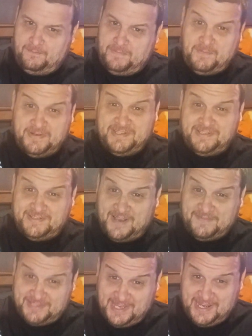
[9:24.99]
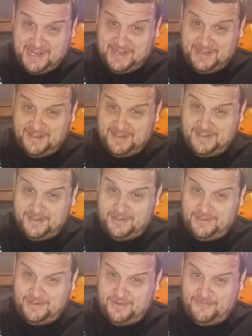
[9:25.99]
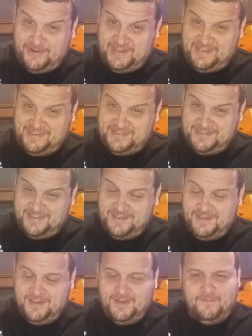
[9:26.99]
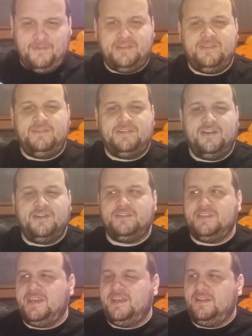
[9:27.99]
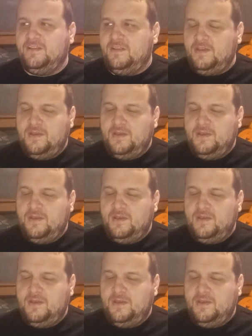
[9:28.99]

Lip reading: But when she stops singing, you freeze. When she returns singing,